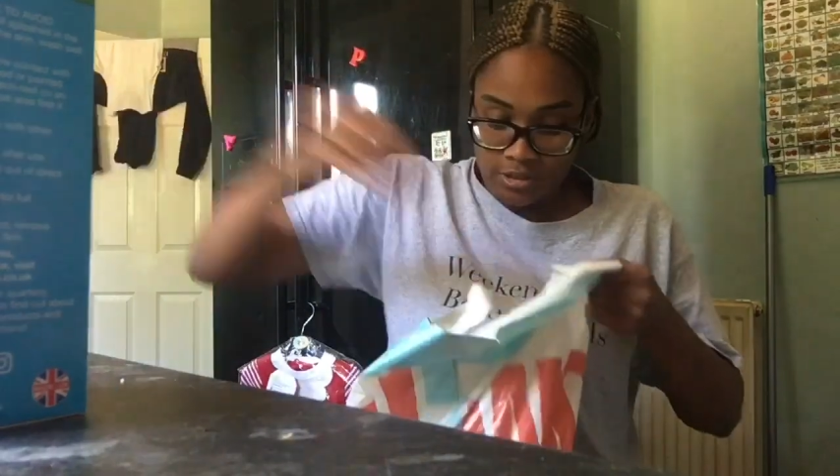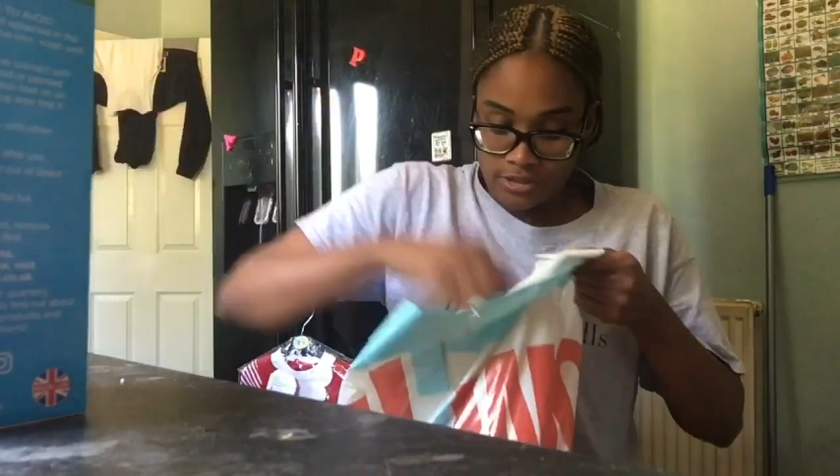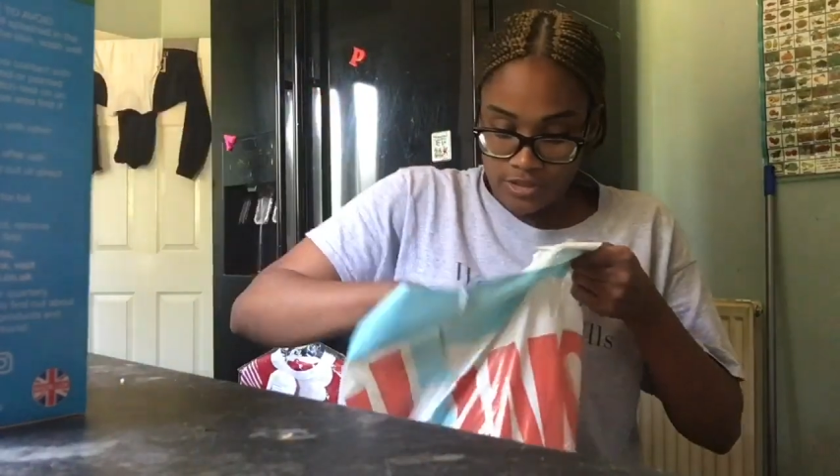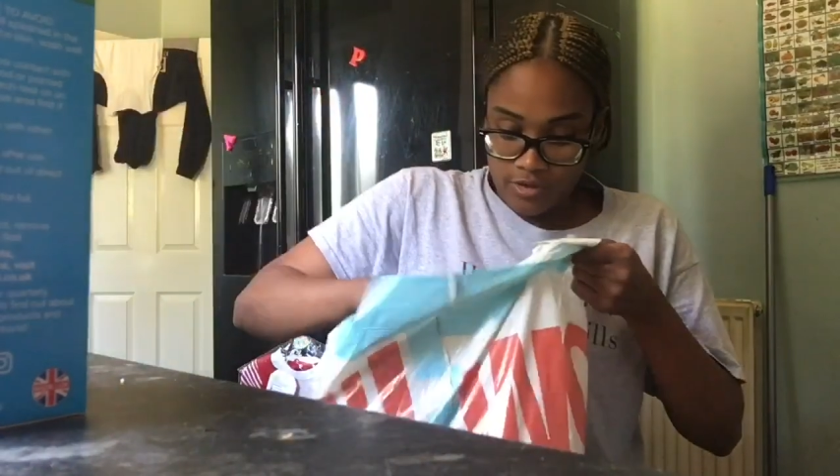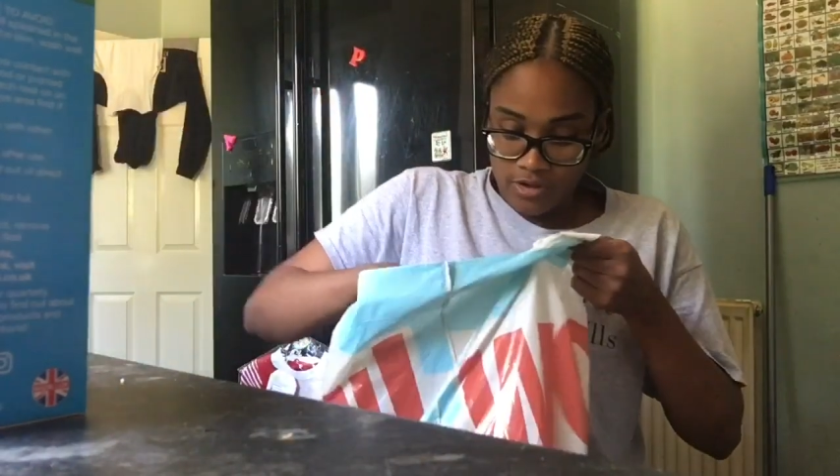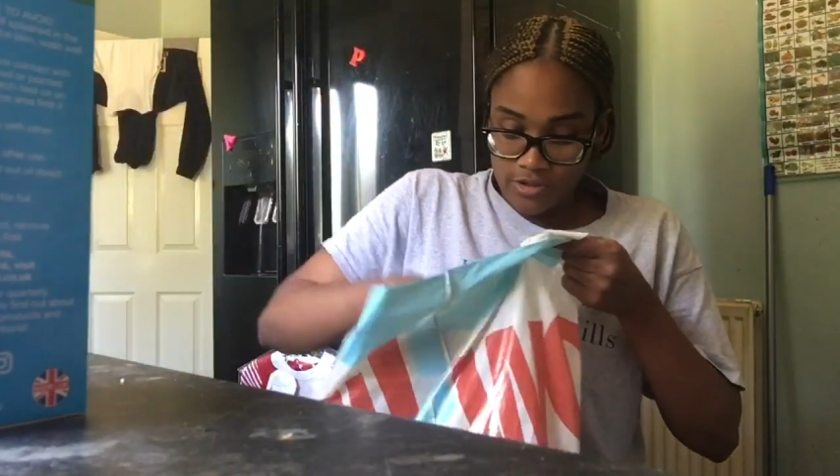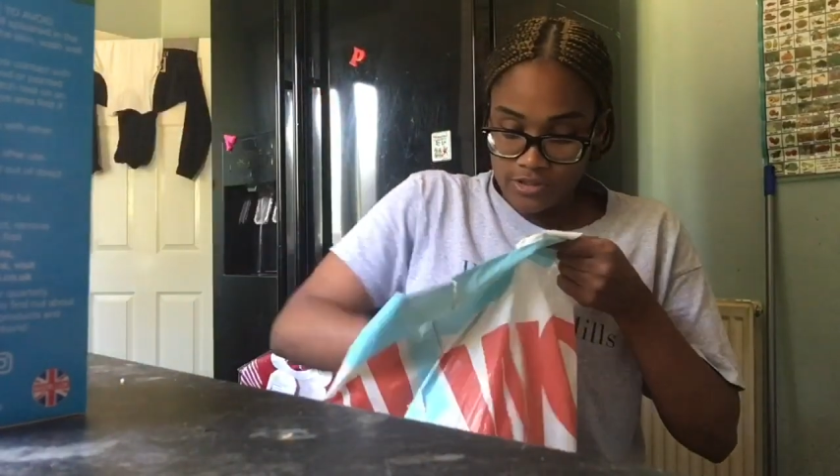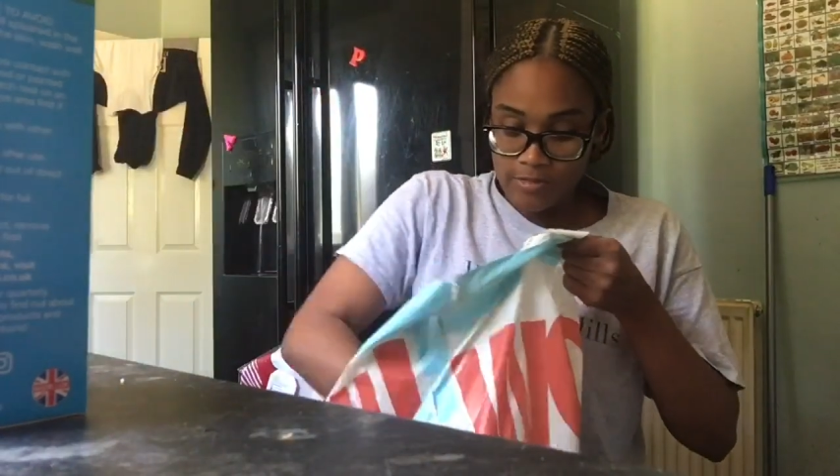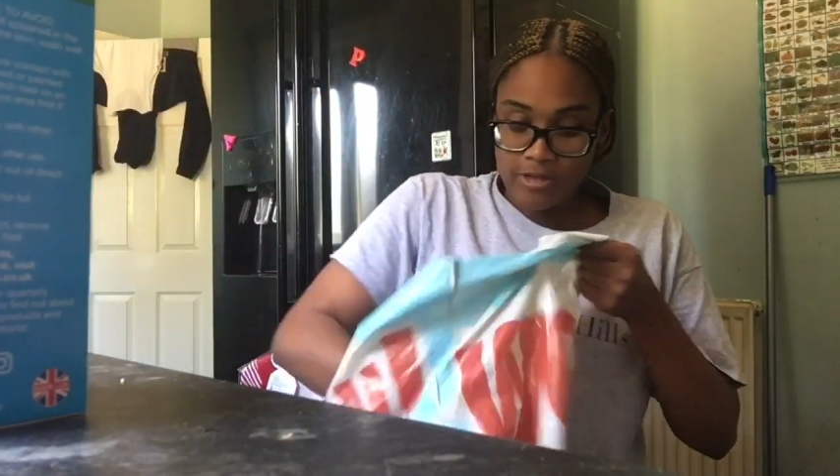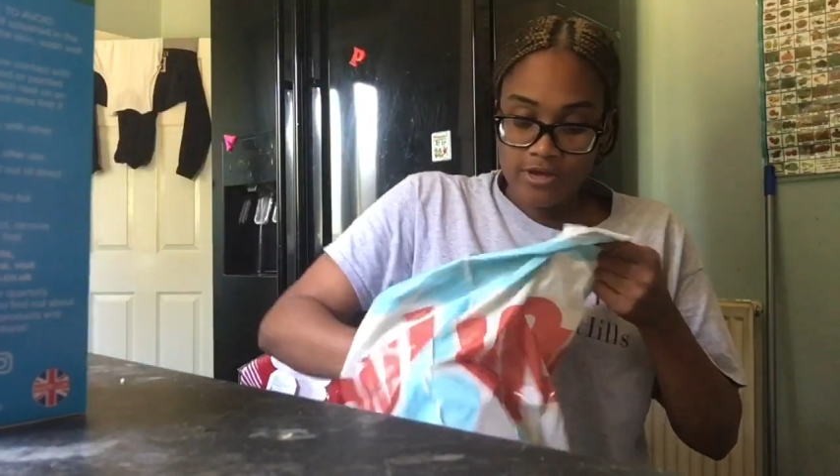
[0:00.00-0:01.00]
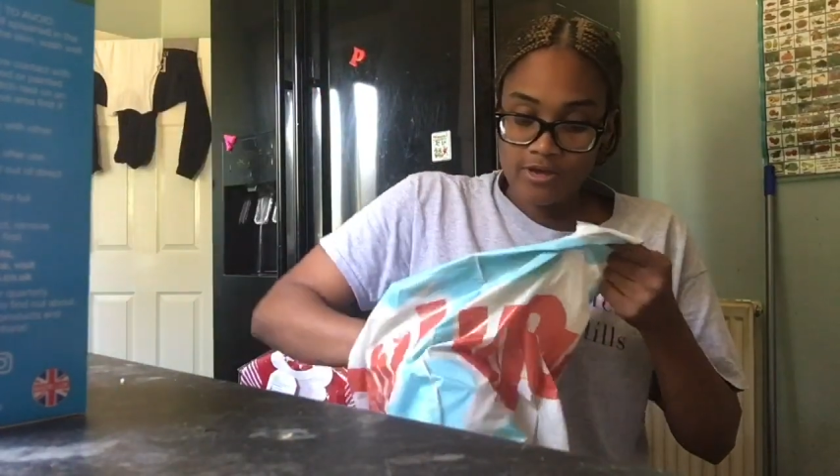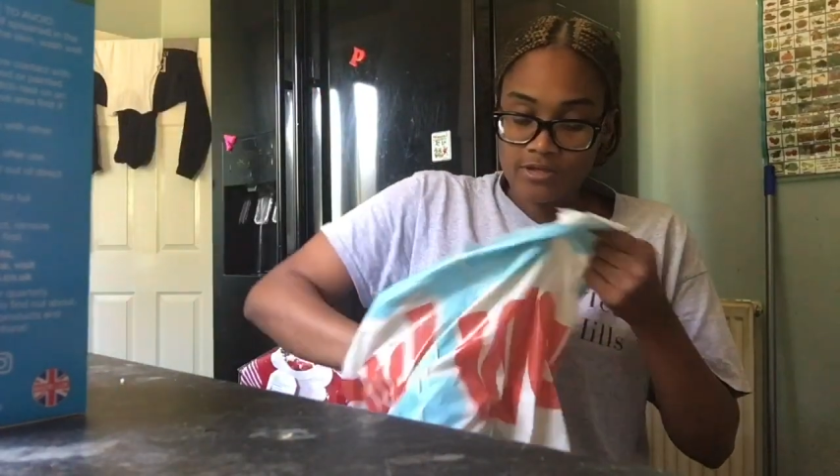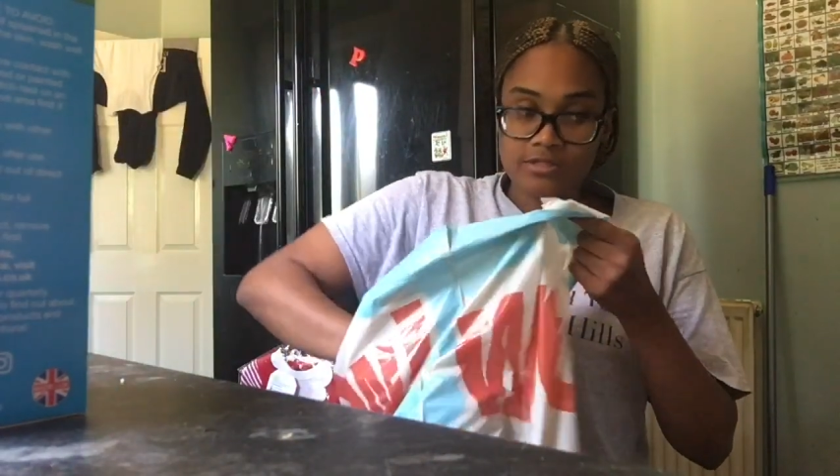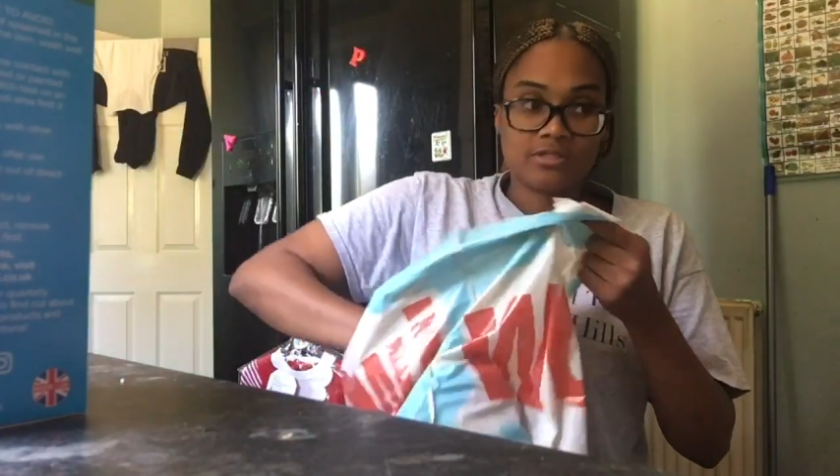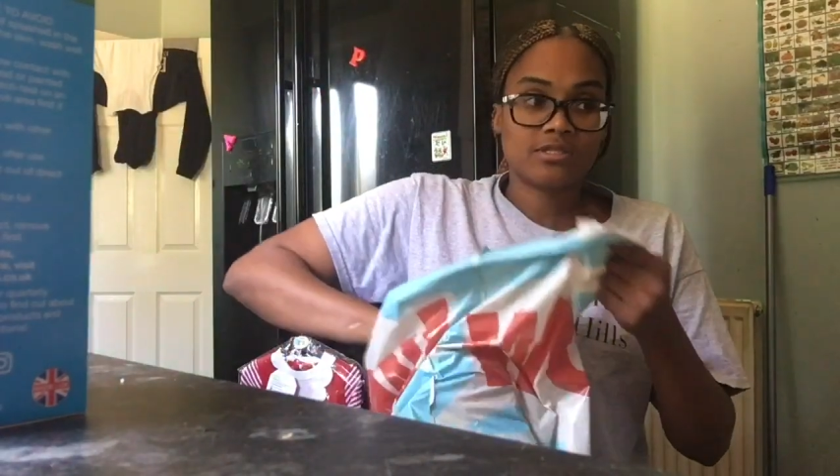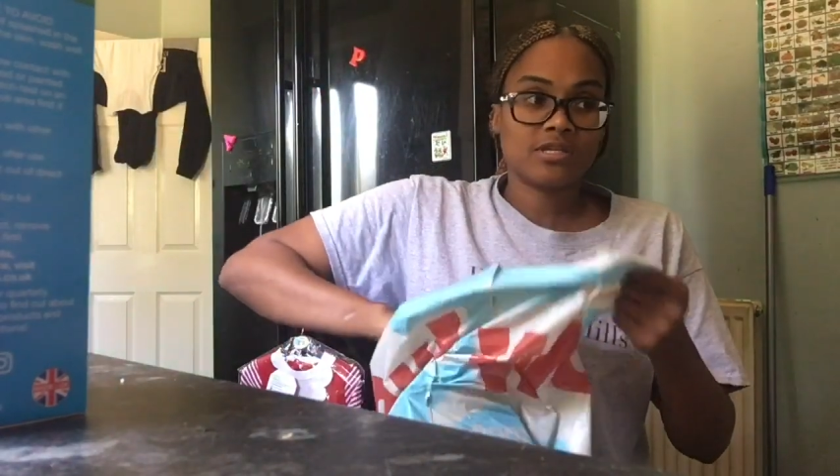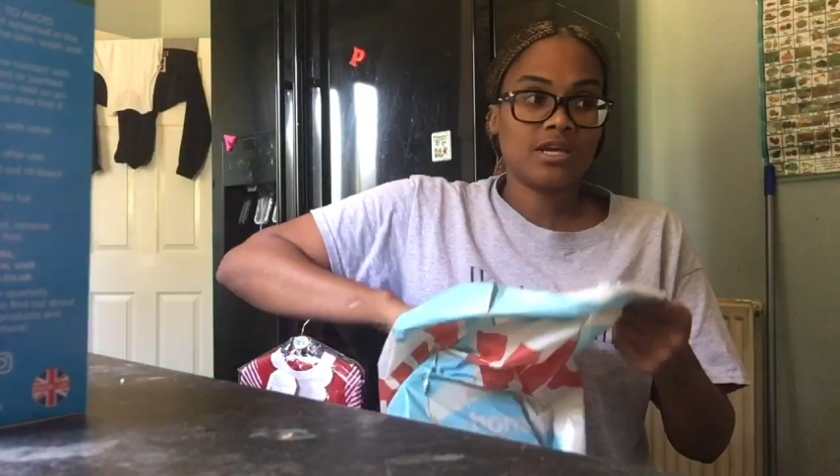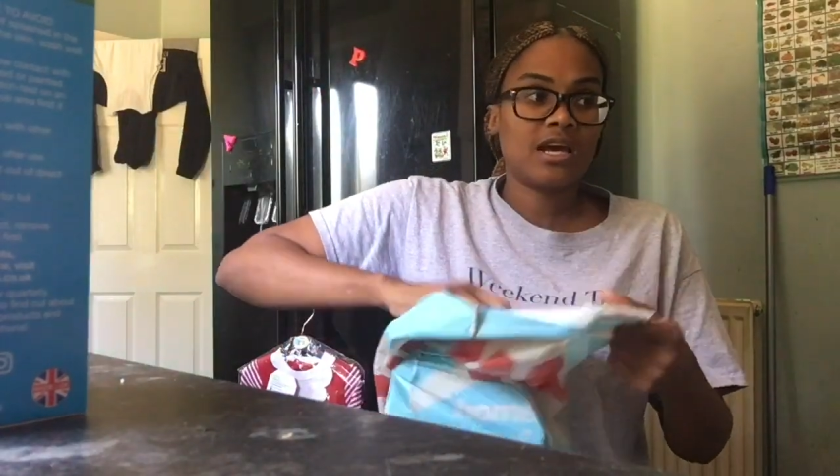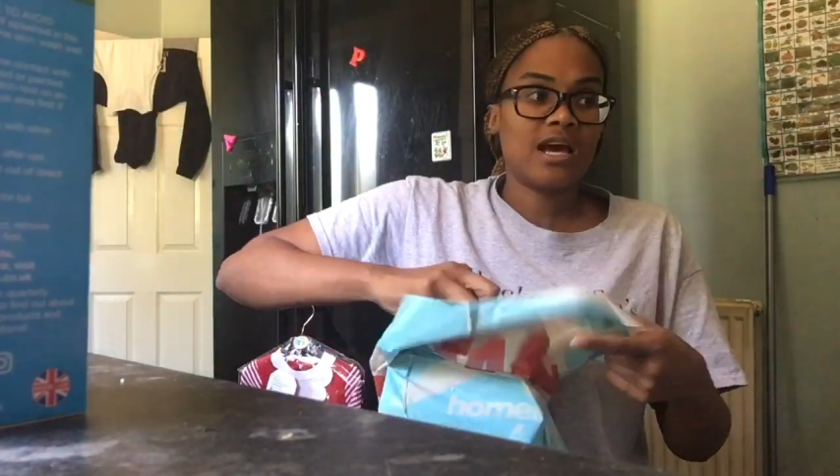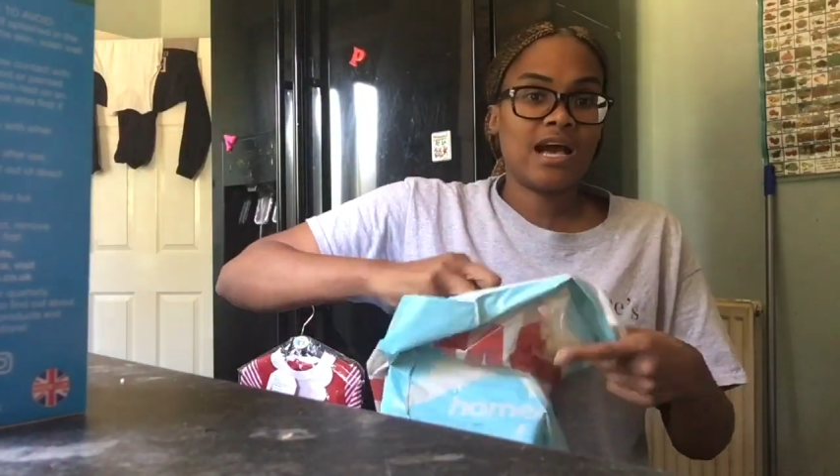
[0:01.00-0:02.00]
so I got some
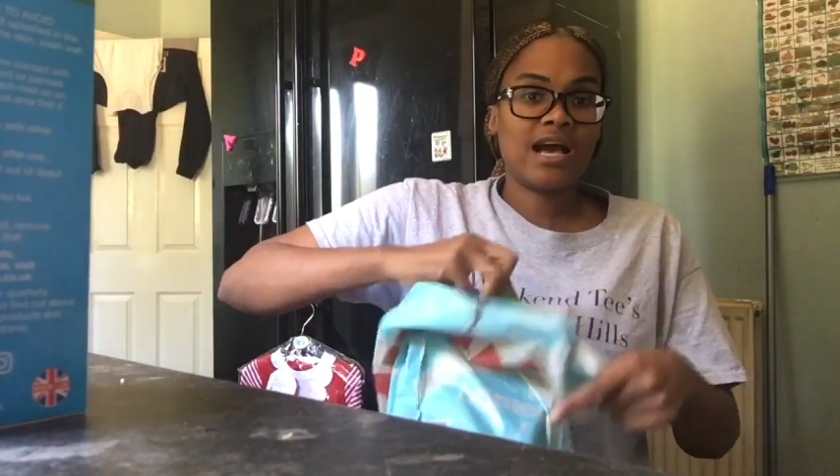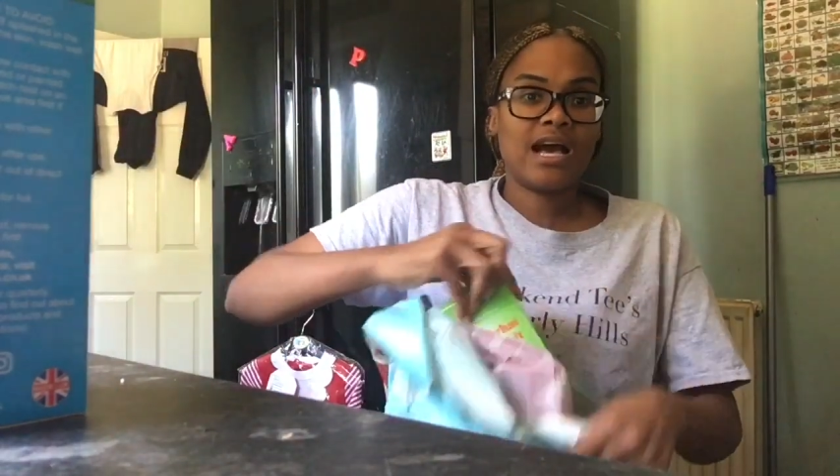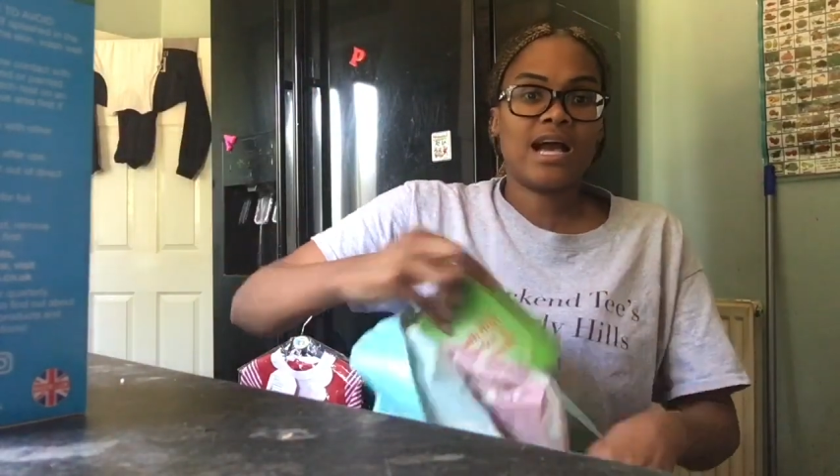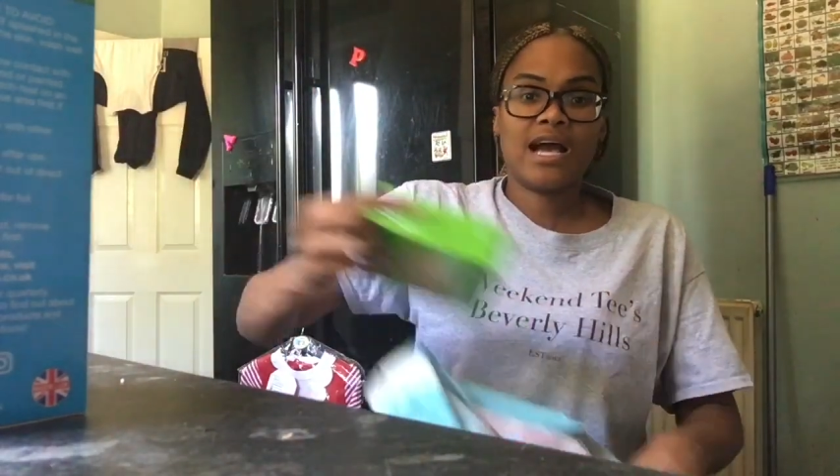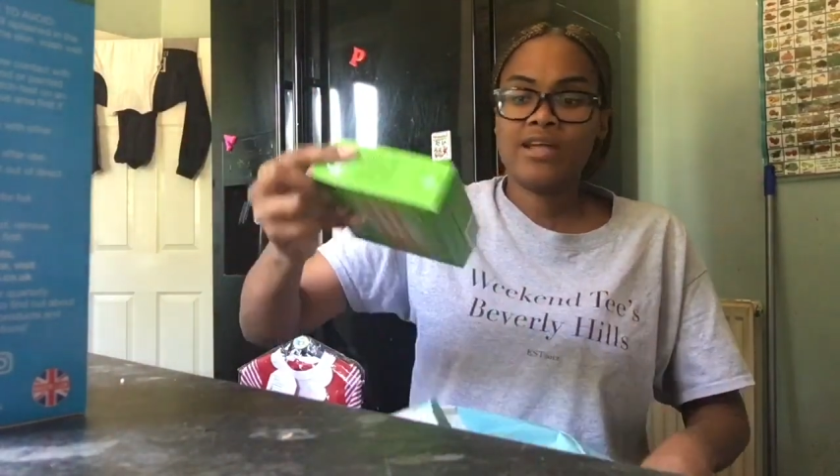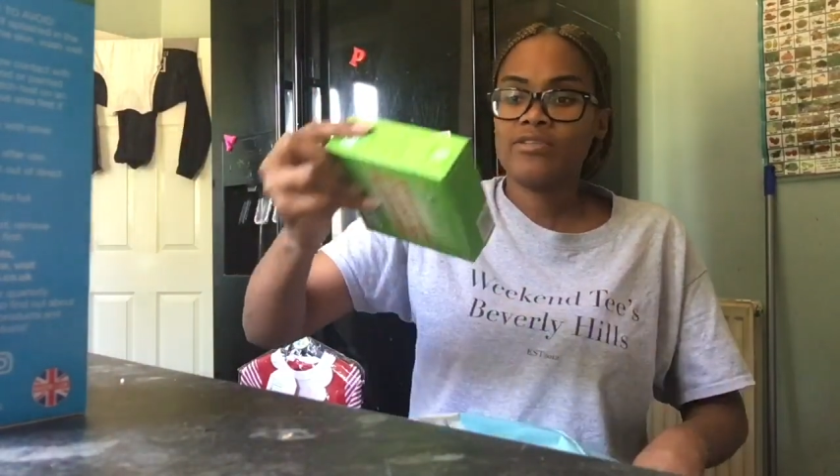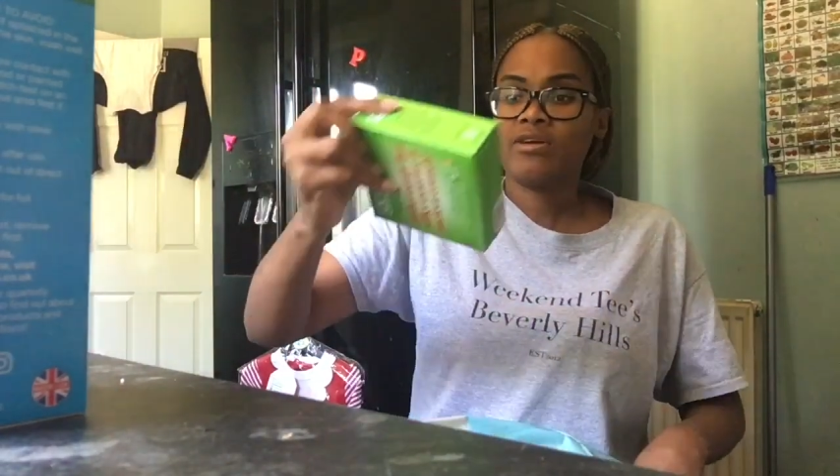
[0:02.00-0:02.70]
of those.